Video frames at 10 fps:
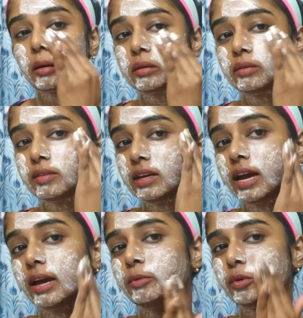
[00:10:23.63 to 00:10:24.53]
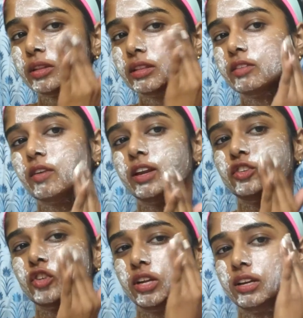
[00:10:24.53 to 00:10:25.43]
See, I am doing this very
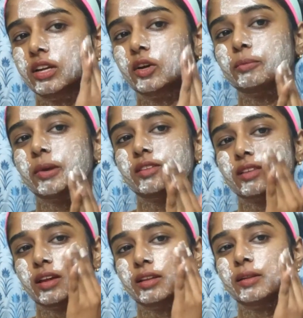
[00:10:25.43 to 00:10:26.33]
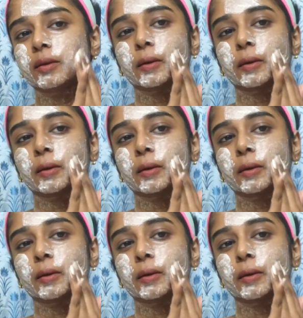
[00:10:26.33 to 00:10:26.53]
gently on my skin.